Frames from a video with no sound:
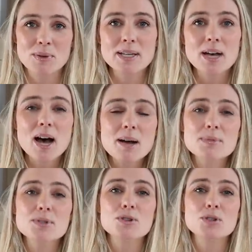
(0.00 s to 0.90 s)
When it
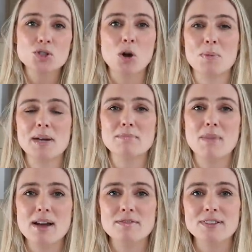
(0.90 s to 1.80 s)
comes to shopping
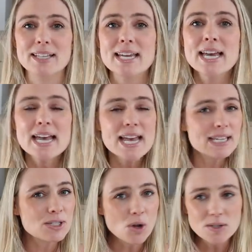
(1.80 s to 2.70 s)
mindfully,
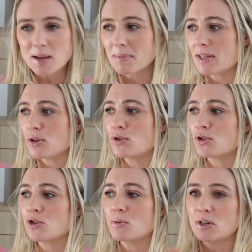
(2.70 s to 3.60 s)
it's not something you
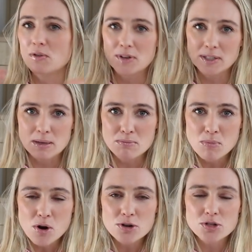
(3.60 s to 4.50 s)
do when you're feeling
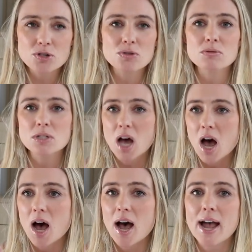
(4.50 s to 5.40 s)
emotional,
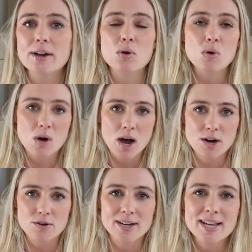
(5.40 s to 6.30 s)
tired, or
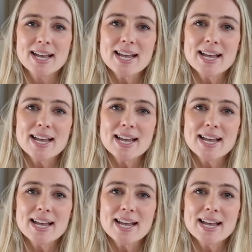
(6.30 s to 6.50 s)
hungry.